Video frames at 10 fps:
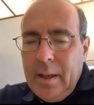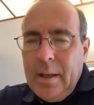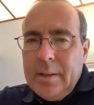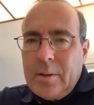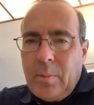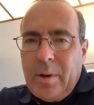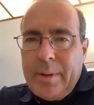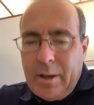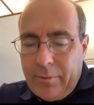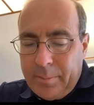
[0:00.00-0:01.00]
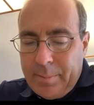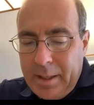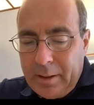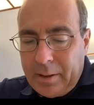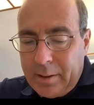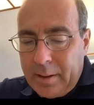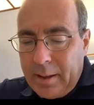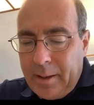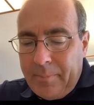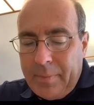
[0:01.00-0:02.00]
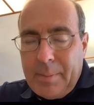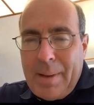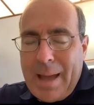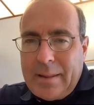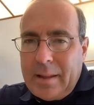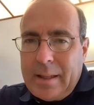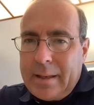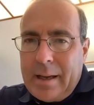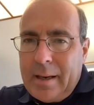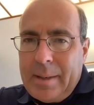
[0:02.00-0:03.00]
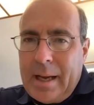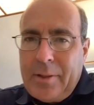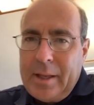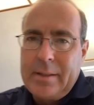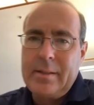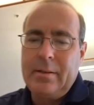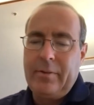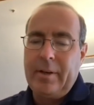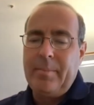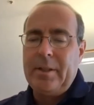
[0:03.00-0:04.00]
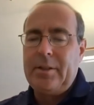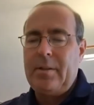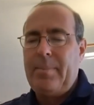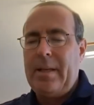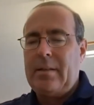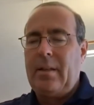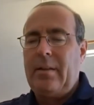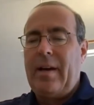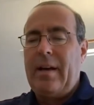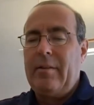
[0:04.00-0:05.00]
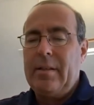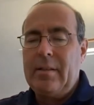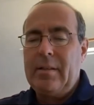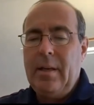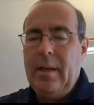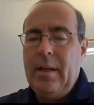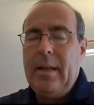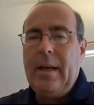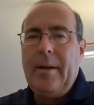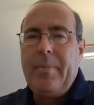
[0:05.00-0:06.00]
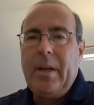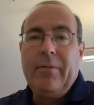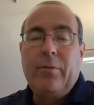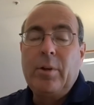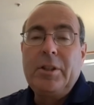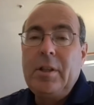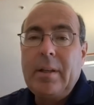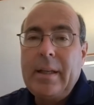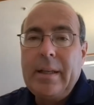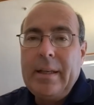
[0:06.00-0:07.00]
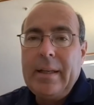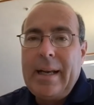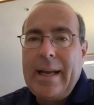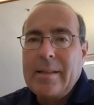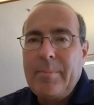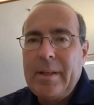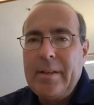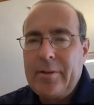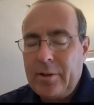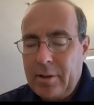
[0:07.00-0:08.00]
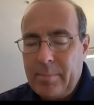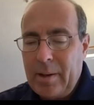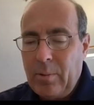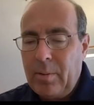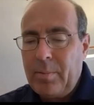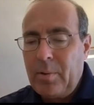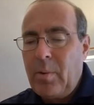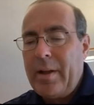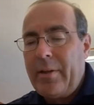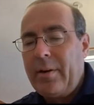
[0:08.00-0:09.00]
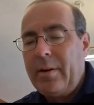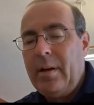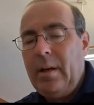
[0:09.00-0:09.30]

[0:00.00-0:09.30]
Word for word: So where do we go from here? Um, the path of the economy, I think, still very much depends on the virus. Um, unfortunately, it hasn't been deterred by warmer weather.